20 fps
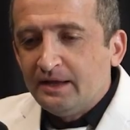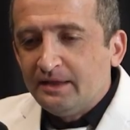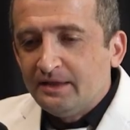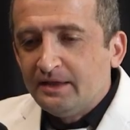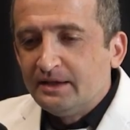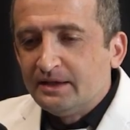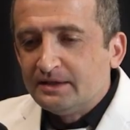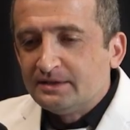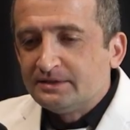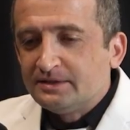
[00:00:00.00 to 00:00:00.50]

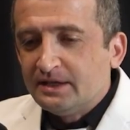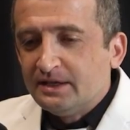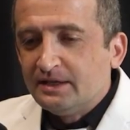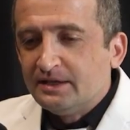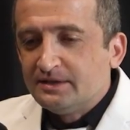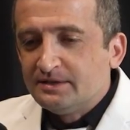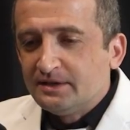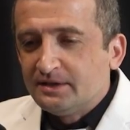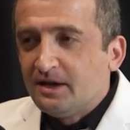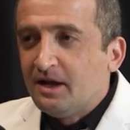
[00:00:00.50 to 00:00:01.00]
think it's it
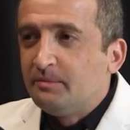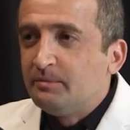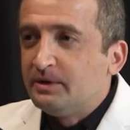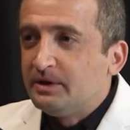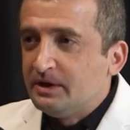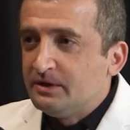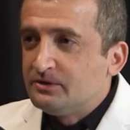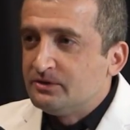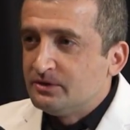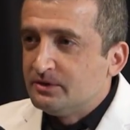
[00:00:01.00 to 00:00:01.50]
is the
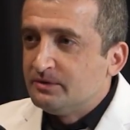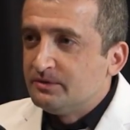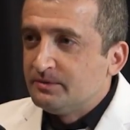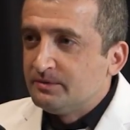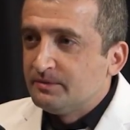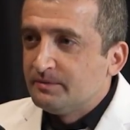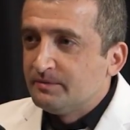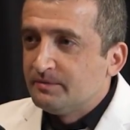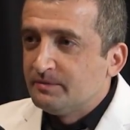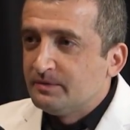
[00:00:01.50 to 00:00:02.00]
combination
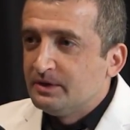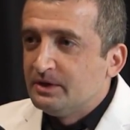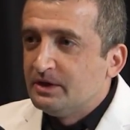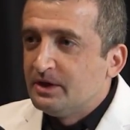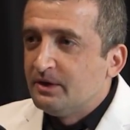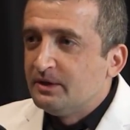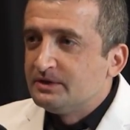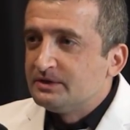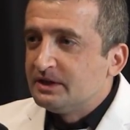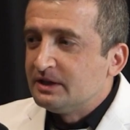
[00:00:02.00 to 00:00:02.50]
you
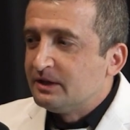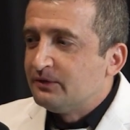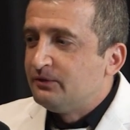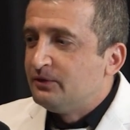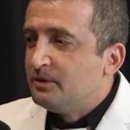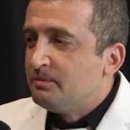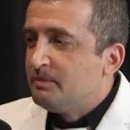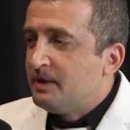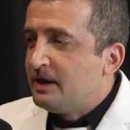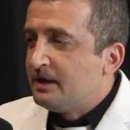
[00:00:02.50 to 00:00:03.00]
know it's like if
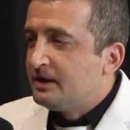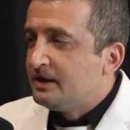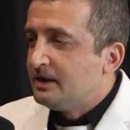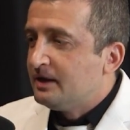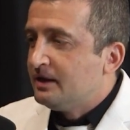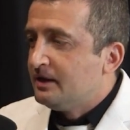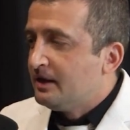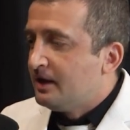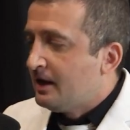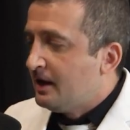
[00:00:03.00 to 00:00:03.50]
you're
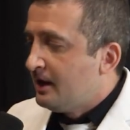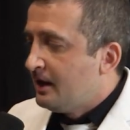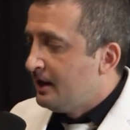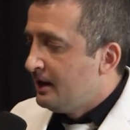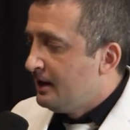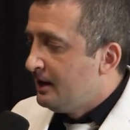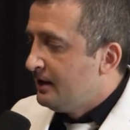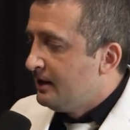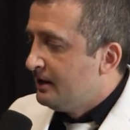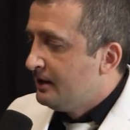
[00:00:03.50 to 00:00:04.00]
making
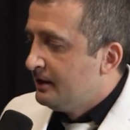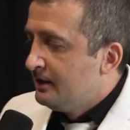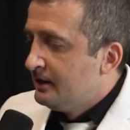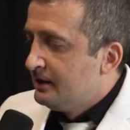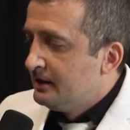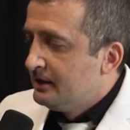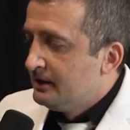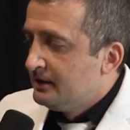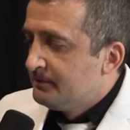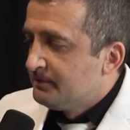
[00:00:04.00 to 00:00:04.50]
a
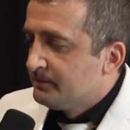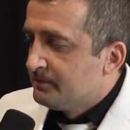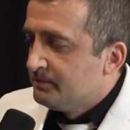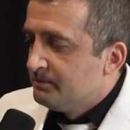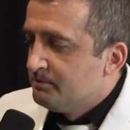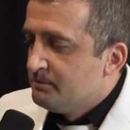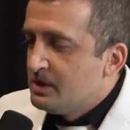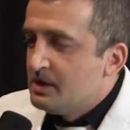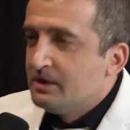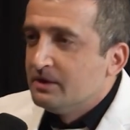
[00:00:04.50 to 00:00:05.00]

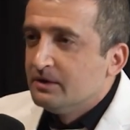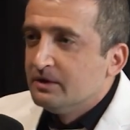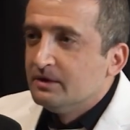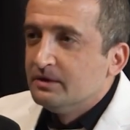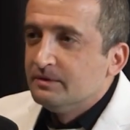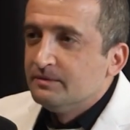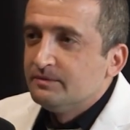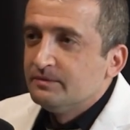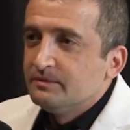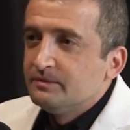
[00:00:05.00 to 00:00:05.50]

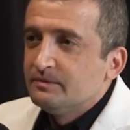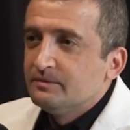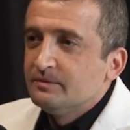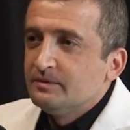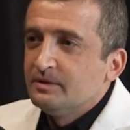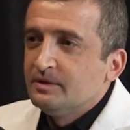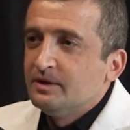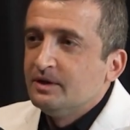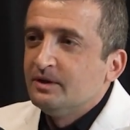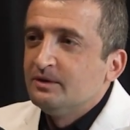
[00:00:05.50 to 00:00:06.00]
meal
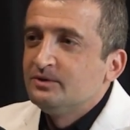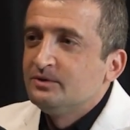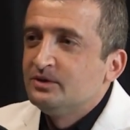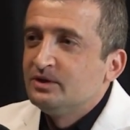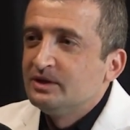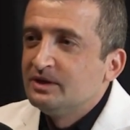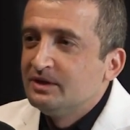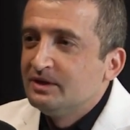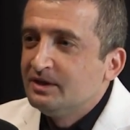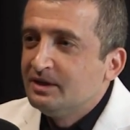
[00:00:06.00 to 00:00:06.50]
you know
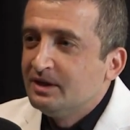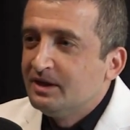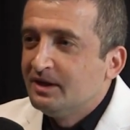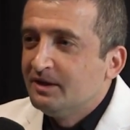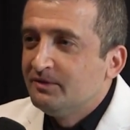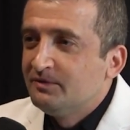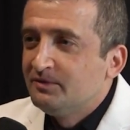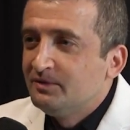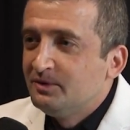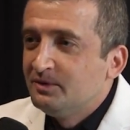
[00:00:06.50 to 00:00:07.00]
chicken
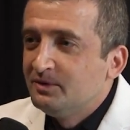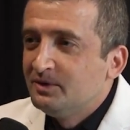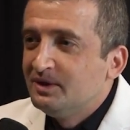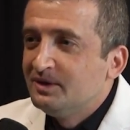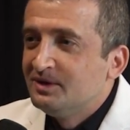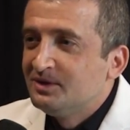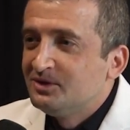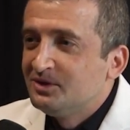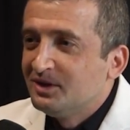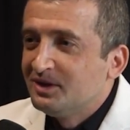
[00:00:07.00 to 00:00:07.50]
kiev you need
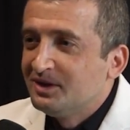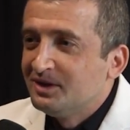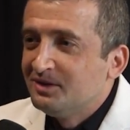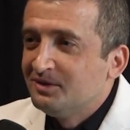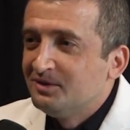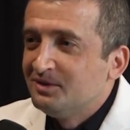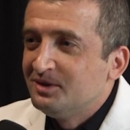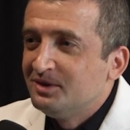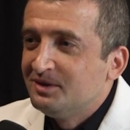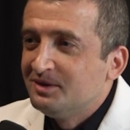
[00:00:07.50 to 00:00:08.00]
the chicken
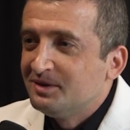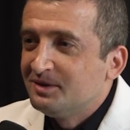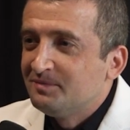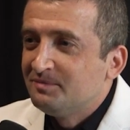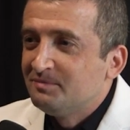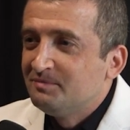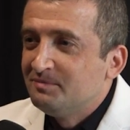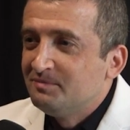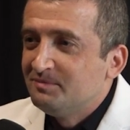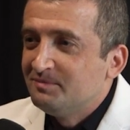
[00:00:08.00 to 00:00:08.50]
you need the
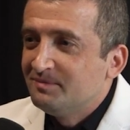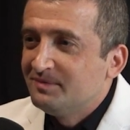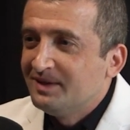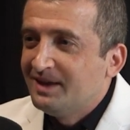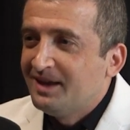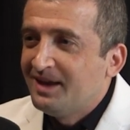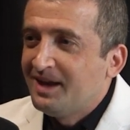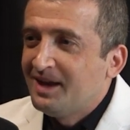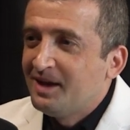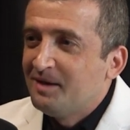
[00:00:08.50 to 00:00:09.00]

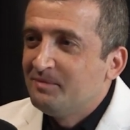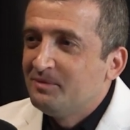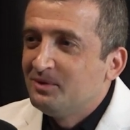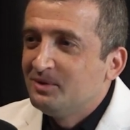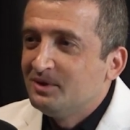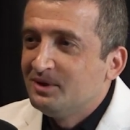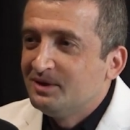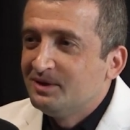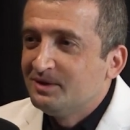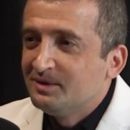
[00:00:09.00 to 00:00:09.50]
ham you
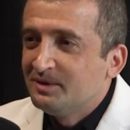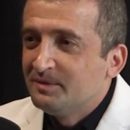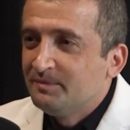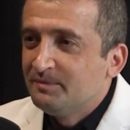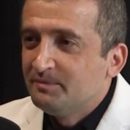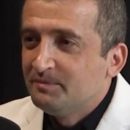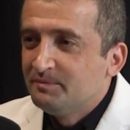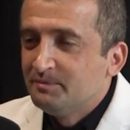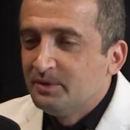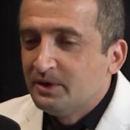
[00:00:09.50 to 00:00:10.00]
need the
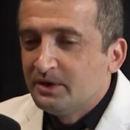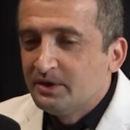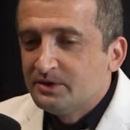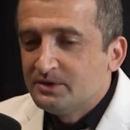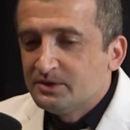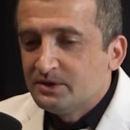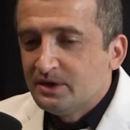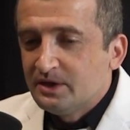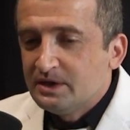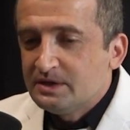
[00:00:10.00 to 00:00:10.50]
butter
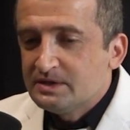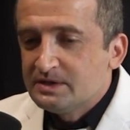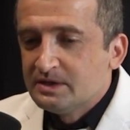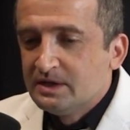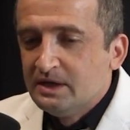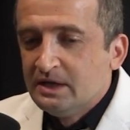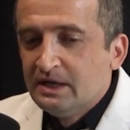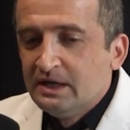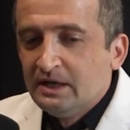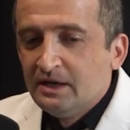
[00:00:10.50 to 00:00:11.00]
sauce
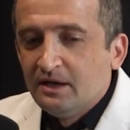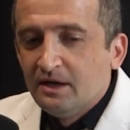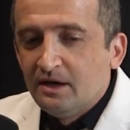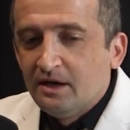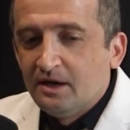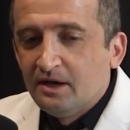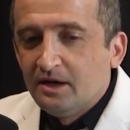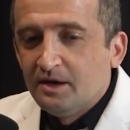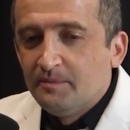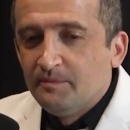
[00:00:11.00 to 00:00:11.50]

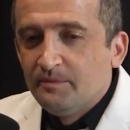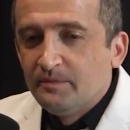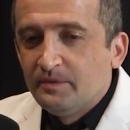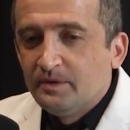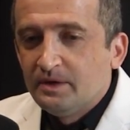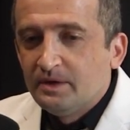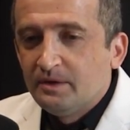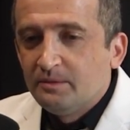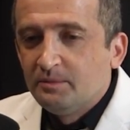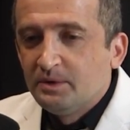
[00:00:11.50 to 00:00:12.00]
um,
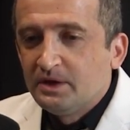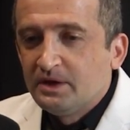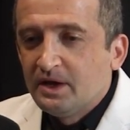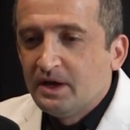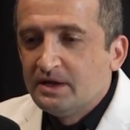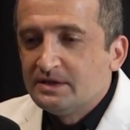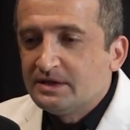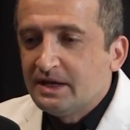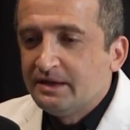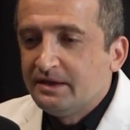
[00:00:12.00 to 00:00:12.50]

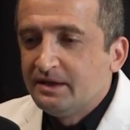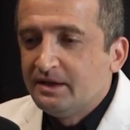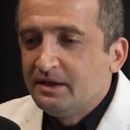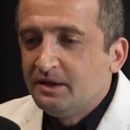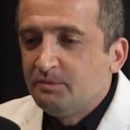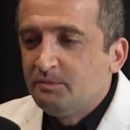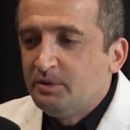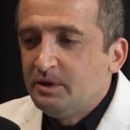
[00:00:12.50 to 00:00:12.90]
because i think